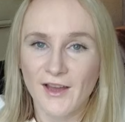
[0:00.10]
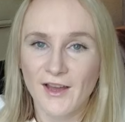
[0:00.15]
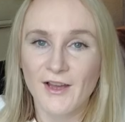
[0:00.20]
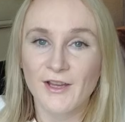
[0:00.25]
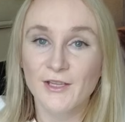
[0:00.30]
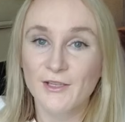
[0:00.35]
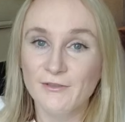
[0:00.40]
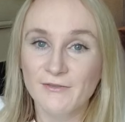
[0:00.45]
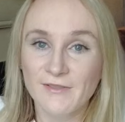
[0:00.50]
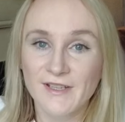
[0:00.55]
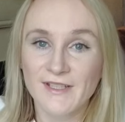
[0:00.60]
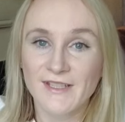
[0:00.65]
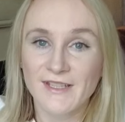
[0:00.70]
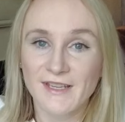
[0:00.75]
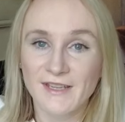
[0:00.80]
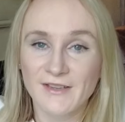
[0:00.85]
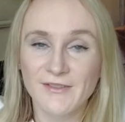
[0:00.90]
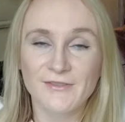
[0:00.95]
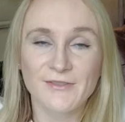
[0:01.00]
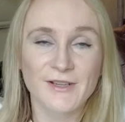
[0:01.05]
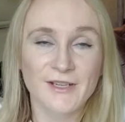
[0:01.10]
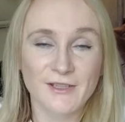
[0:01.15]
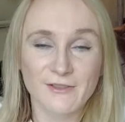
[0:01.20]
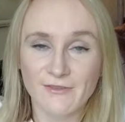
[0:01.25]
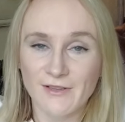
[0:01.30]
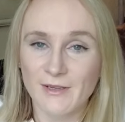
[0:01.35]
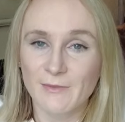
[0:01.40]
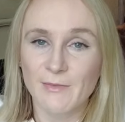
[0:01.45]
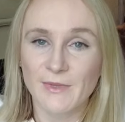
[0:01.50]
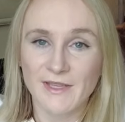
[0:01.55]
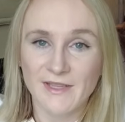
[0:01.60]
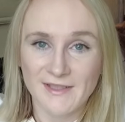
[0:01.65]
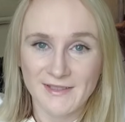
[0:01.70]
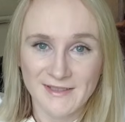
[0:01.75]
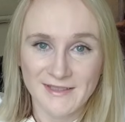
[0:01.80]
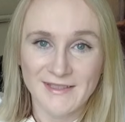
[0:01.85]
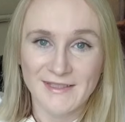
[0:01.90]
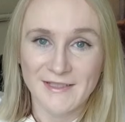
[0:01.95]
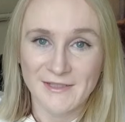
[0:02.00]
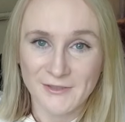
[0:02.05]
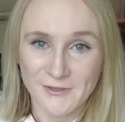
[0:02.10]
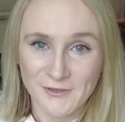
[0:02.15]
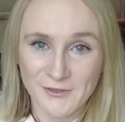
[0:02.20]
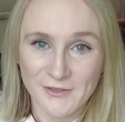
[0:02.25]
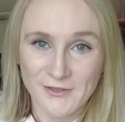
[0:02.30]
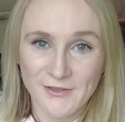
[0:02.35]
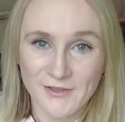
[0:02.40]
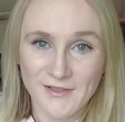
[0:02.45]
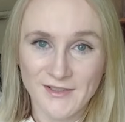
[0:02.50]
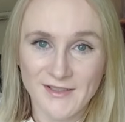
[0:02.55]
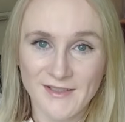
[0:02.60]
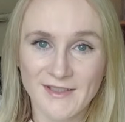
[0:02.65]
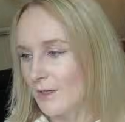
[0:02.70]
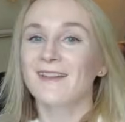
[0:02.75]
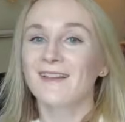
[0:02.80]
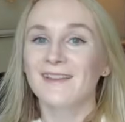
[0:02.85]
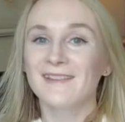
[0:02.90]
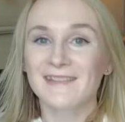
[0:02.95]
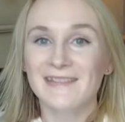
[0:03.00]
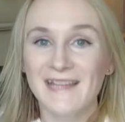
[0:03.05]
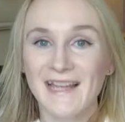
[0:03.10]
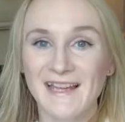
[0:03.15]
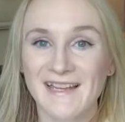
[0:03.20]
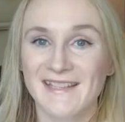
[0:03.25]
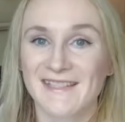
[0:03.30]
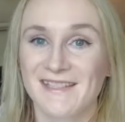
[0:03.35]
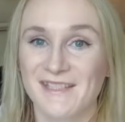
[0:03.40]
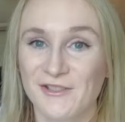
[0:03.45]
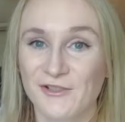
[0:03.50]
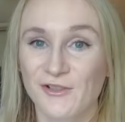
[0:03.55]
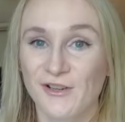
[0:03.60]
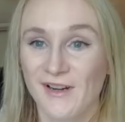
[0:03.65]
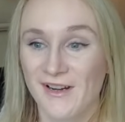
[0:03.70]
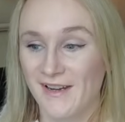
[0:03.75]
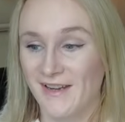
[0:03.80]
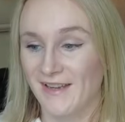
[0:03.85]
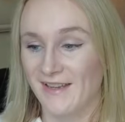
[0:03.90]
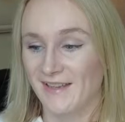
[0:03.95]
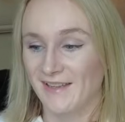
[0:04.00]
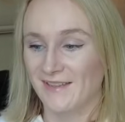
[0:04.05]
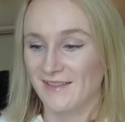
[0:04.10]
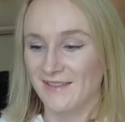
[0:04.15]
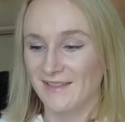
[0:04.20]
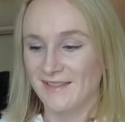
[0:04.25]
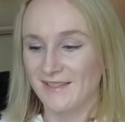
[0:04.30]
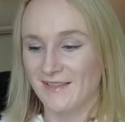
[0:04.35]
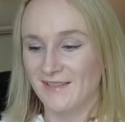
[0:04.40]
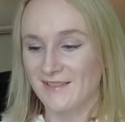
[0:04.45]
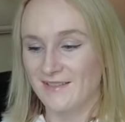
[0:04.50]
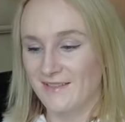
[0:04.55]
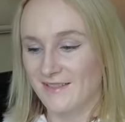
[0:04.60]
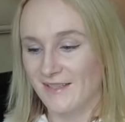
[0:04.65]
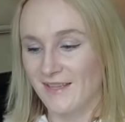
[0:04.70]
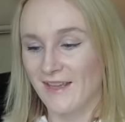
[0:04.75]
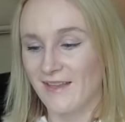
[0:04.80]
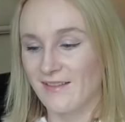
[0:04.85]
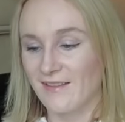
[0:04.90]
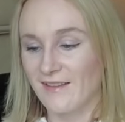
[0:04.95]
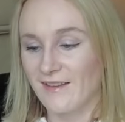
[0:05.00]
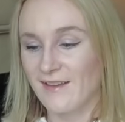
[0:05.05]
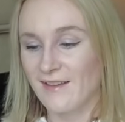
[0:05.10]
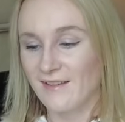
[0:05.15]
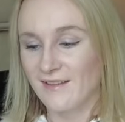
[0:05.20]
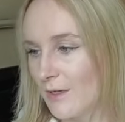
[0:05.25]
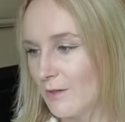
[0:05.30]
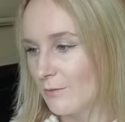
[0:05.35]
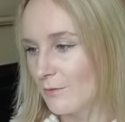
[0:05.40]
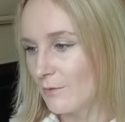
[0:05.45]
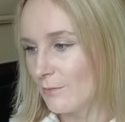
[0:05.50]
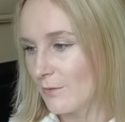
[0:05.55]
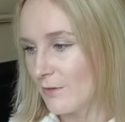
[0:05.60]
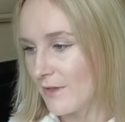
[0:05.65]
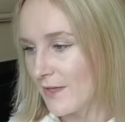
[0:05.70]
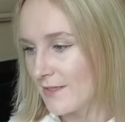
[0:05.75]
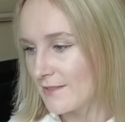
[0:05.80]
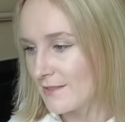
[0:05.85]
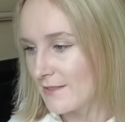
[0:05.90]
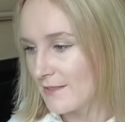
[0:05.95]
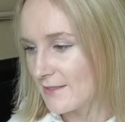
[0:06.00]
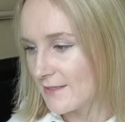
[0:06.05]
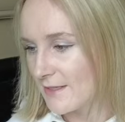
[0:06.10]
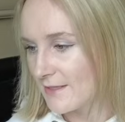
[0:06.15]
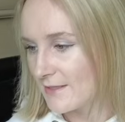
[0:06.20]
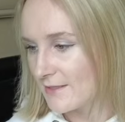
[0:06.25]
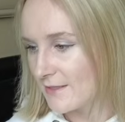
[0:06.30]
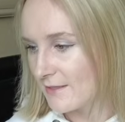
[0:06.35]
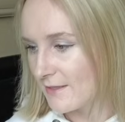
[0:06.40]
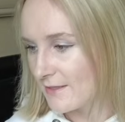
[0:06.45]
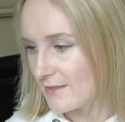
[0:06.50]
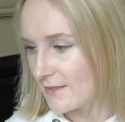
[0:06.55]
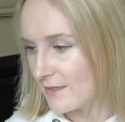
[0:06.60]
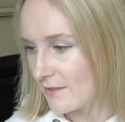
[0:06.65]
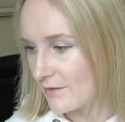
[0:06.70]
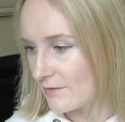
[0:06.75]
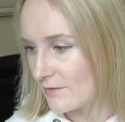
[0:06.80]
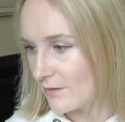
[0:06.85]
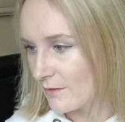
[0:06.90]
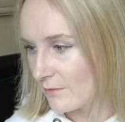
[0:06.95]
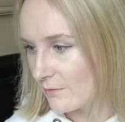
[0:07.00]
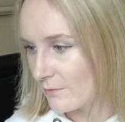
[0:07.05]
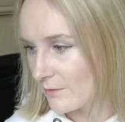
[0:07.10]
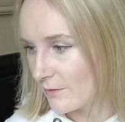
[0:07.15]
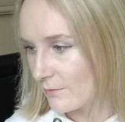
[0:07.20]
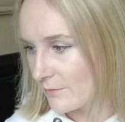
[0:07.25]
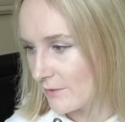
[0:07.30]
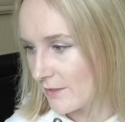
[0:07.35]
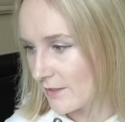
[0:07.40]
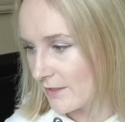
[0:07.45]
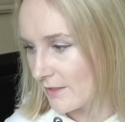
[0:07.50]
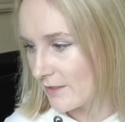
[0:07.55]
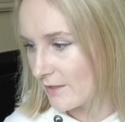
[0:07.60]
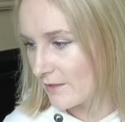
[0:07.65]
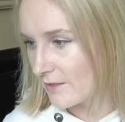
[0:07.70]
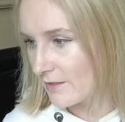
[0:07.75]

Are you ready for a great big cleaning haul? Let's try the scent together. Well, we'll put that to the test in this household, won't we?